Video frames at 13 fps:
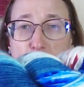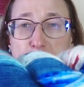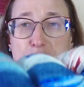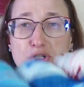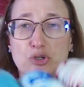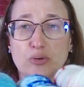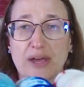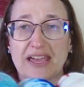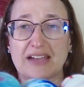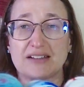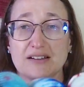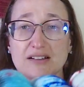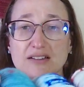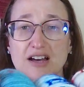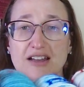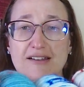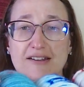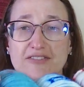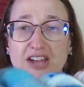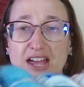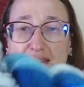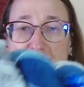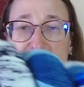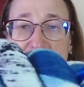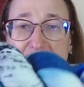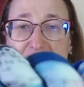blue and a lot of kind
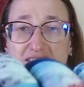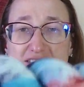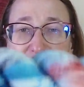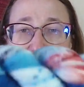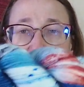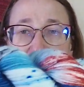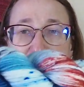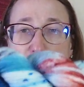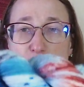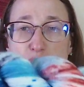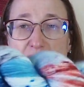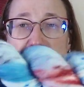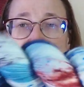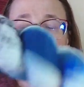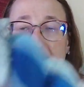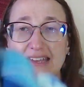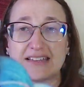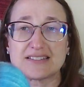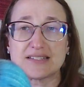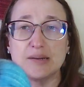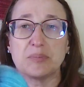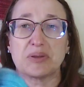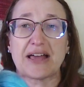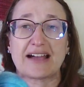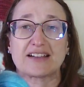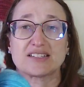of teals and some red and some
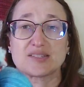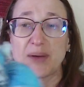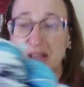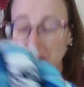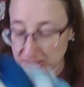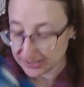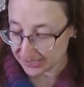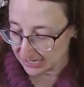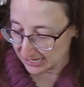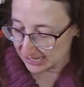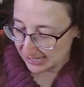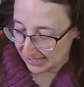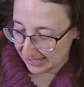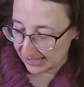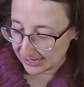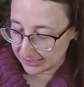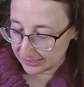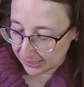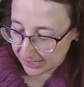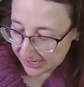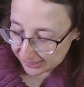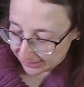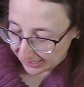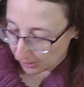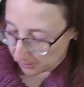black speckles. And they